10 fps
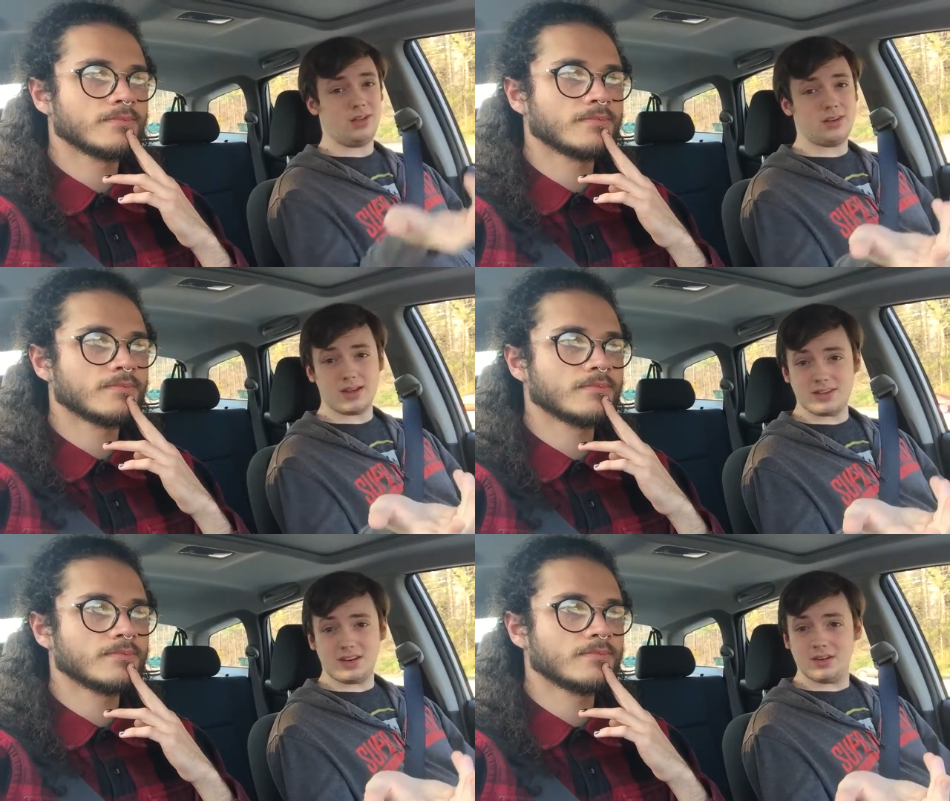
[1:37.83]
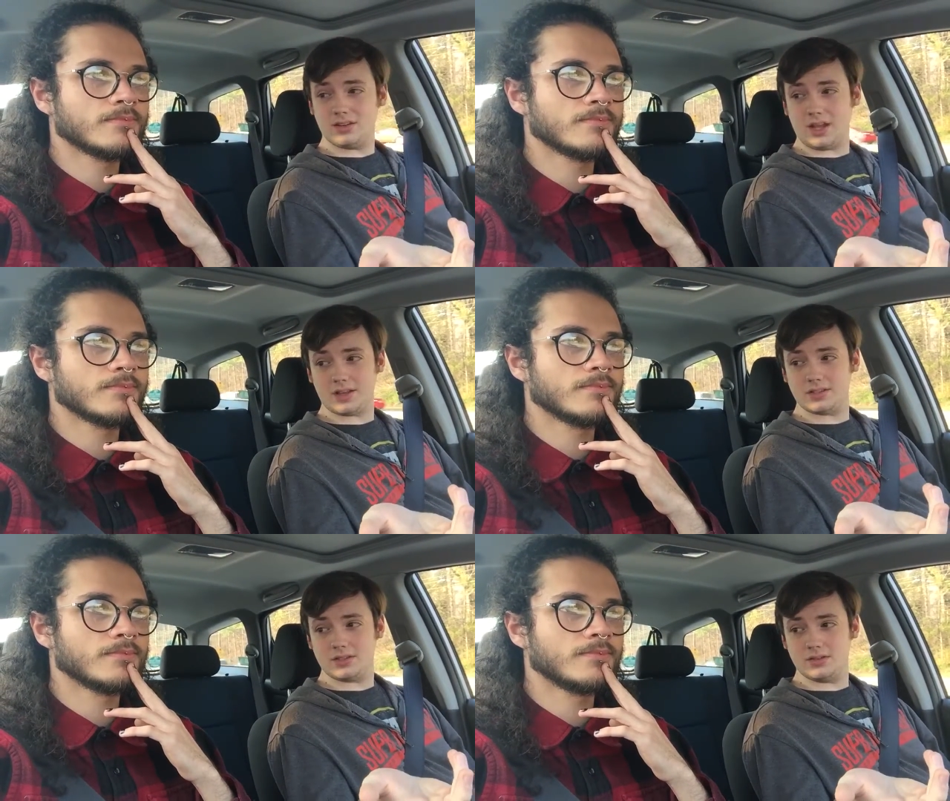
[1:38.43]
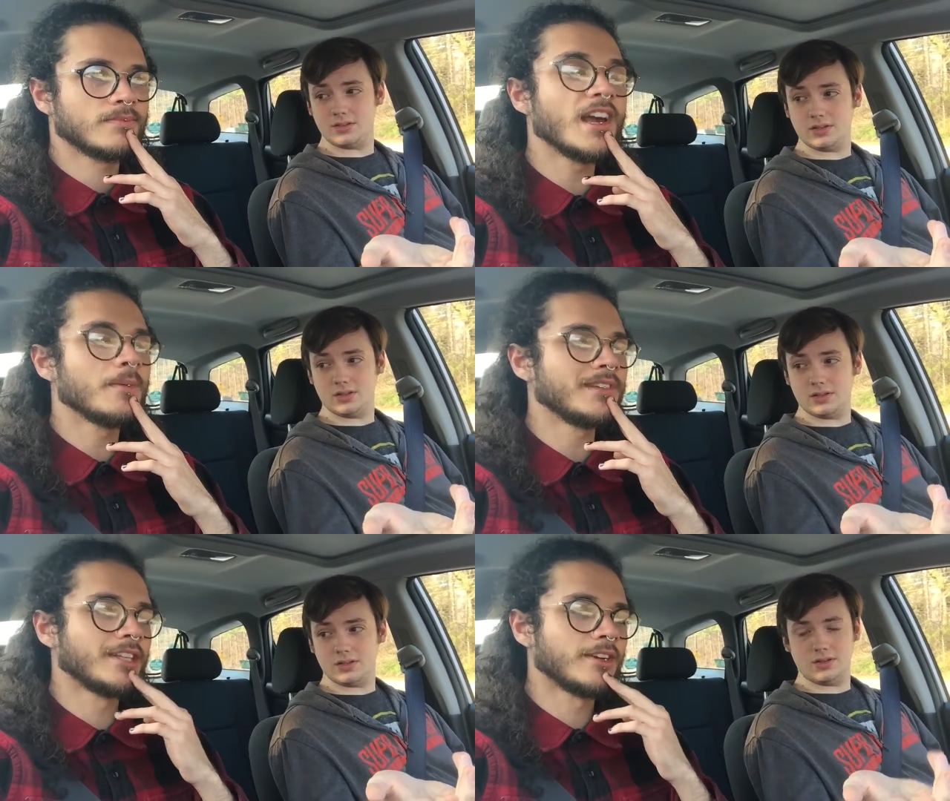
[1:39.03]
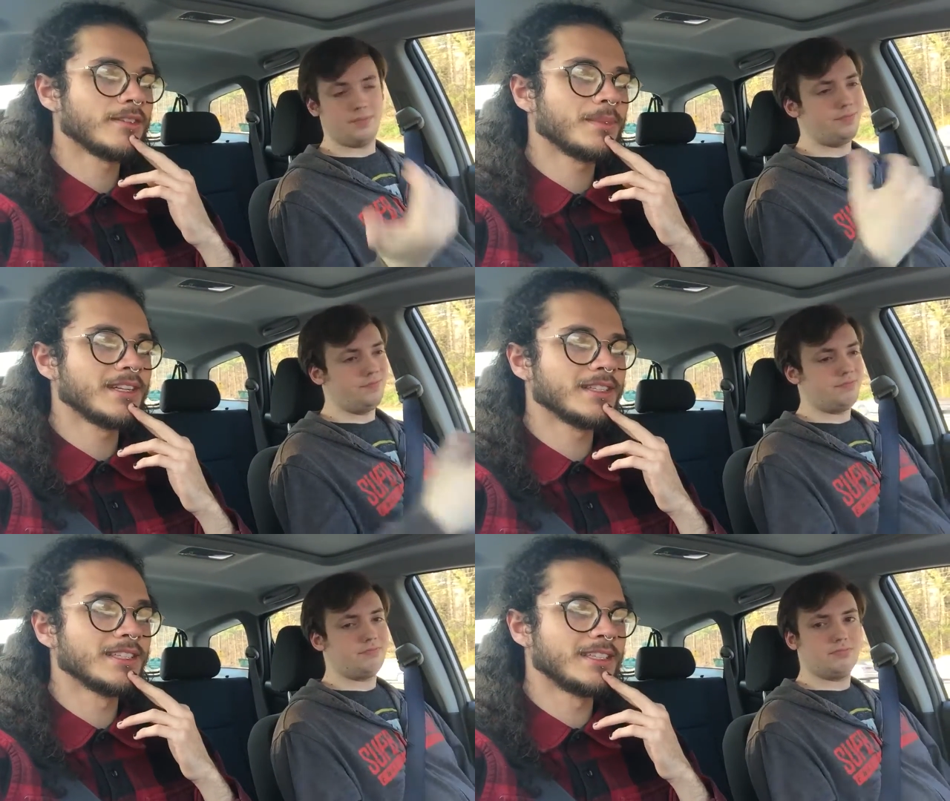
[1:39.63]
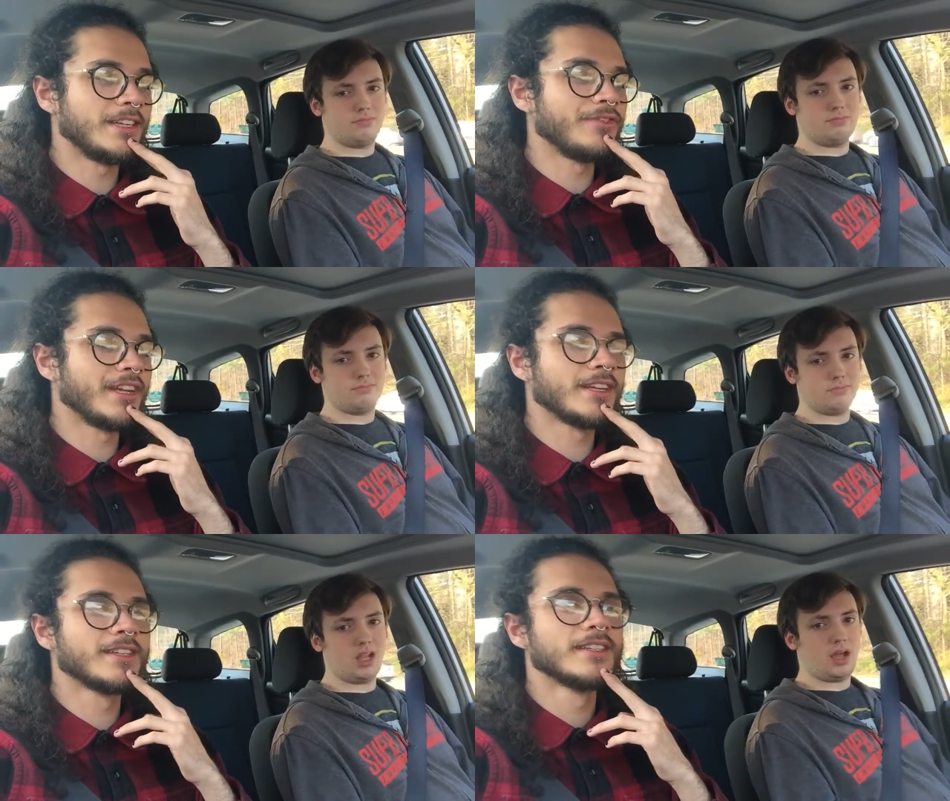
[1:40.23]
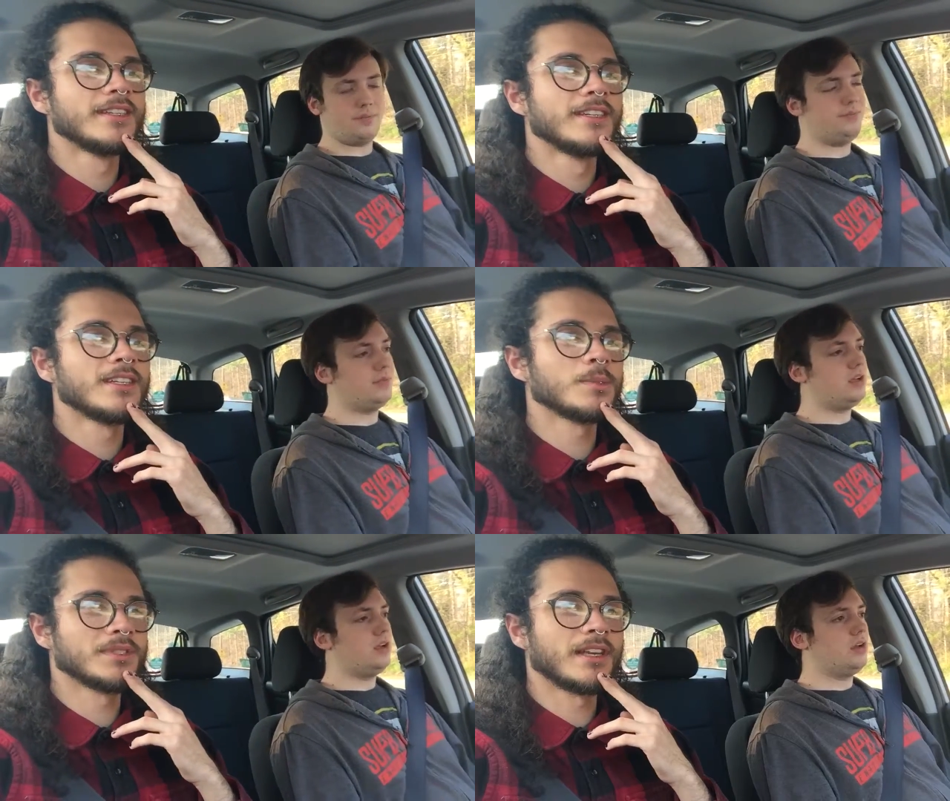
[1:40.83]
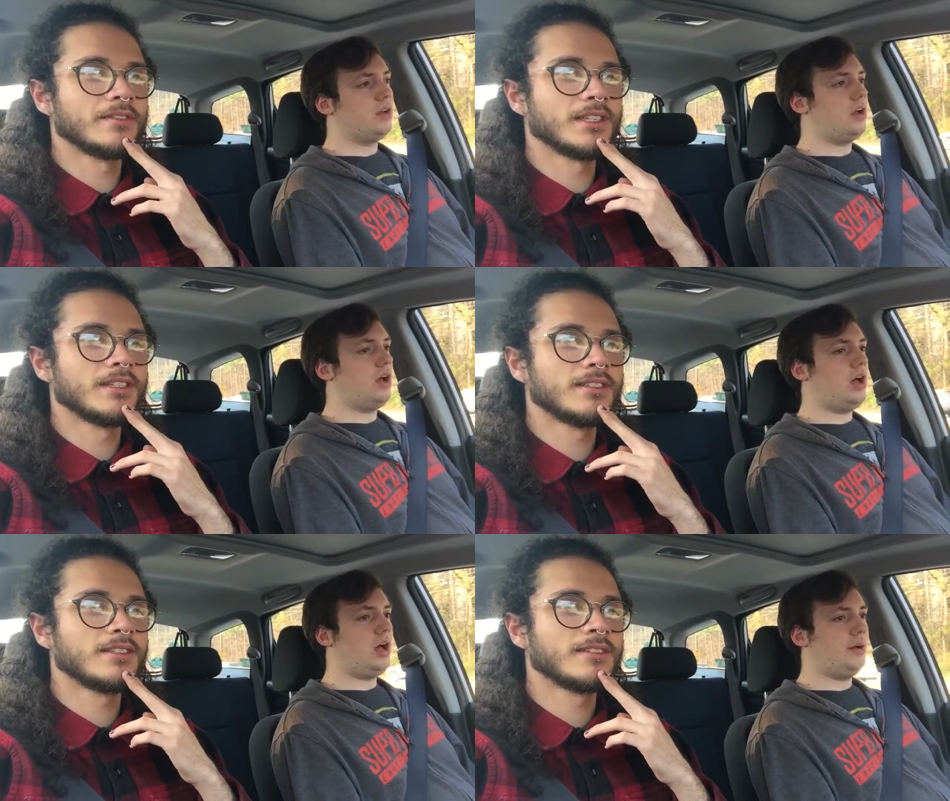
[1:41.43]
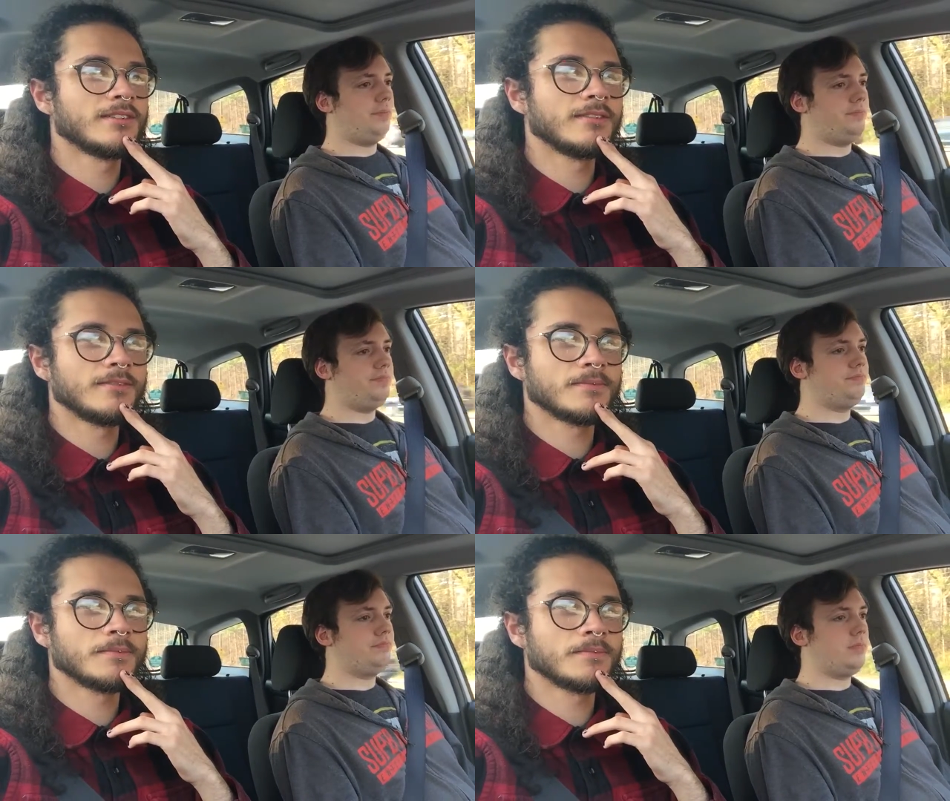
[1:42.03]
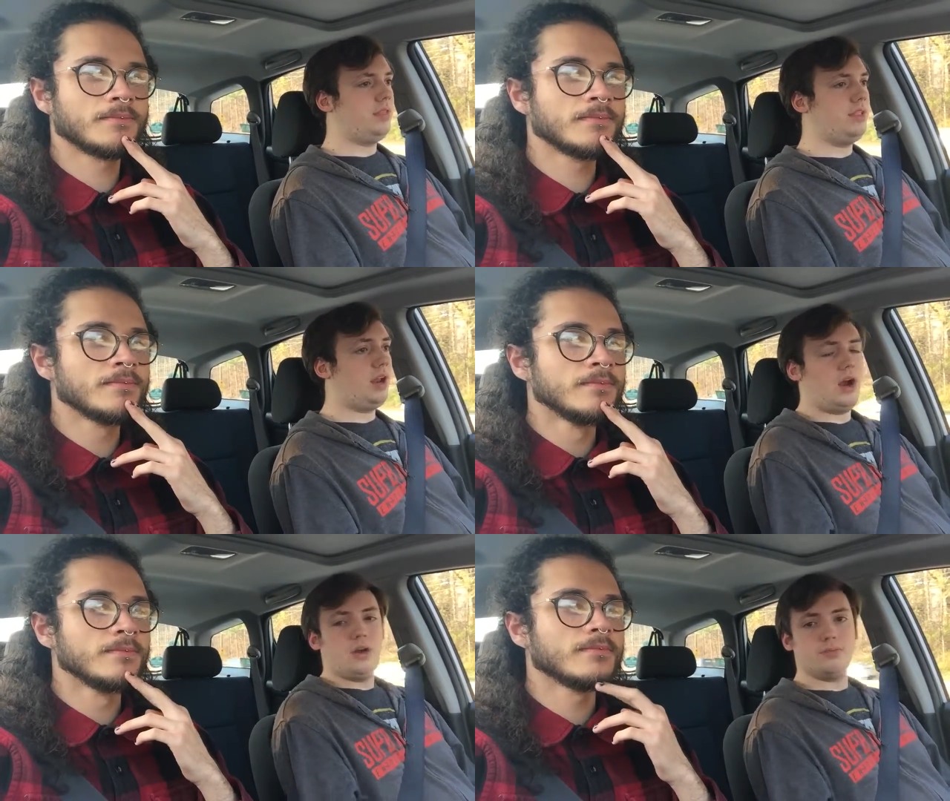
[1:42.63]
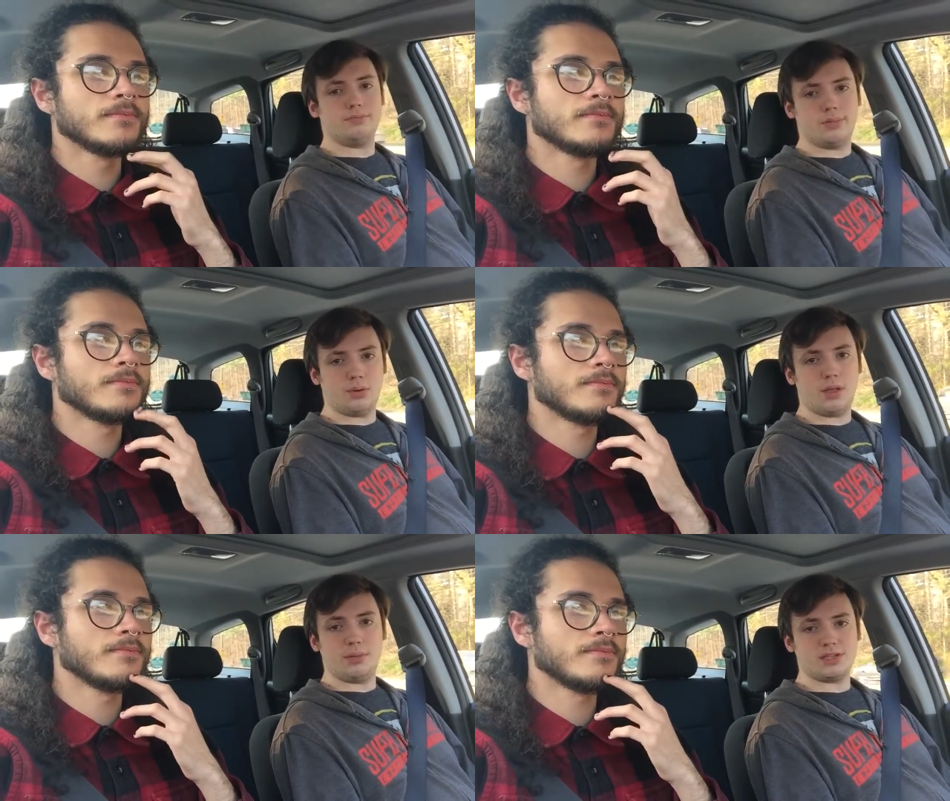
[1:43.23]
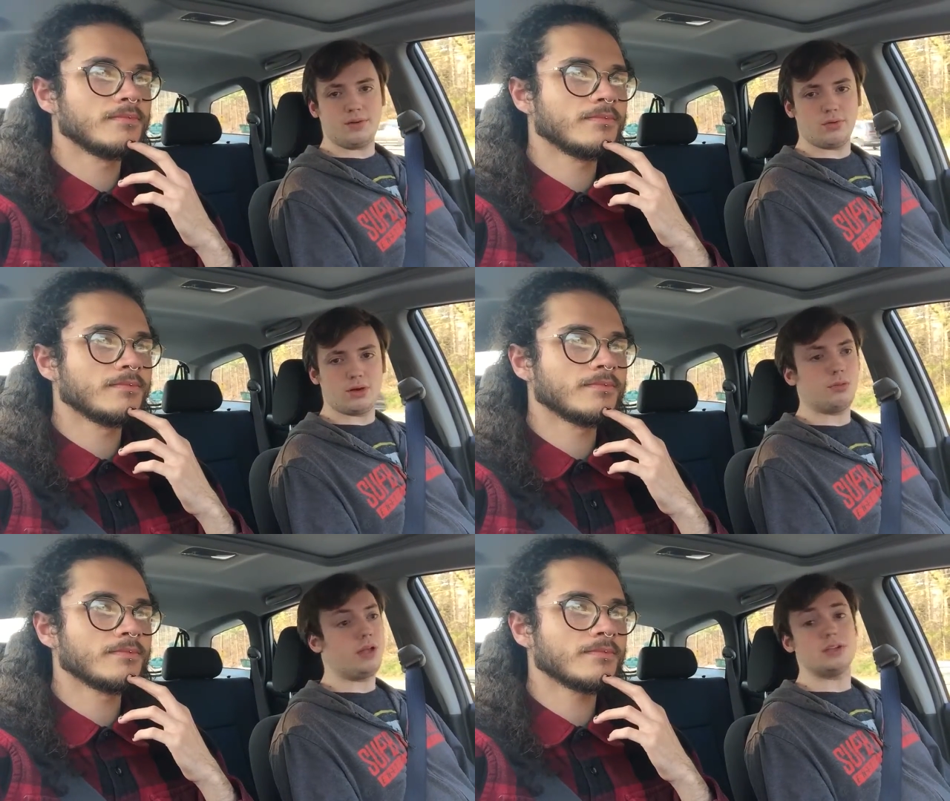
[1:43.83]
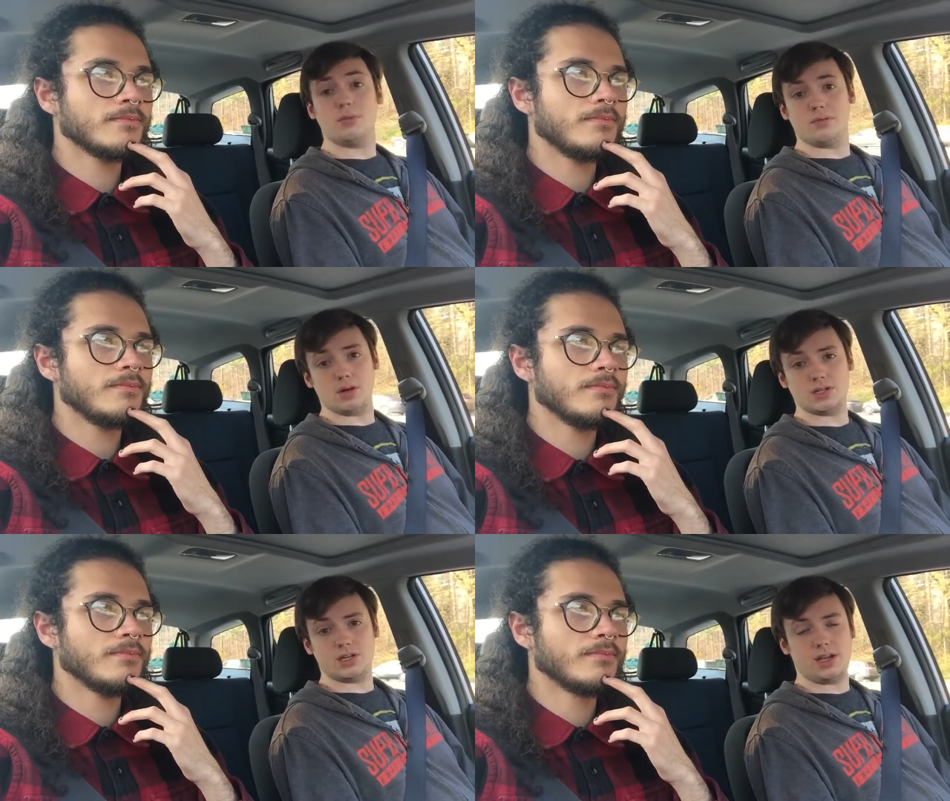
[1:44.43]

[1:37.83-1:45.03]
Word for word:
Speaker 1: one, have dinner, I guess.
Speaker 2: Yeah, it'll be dinner. I mean, it's, it's evening. Yeah, it's almost seven.
Speaker 1: Um, and then I don't know. I'll probably play some Overwatch. We're playing some Overwatch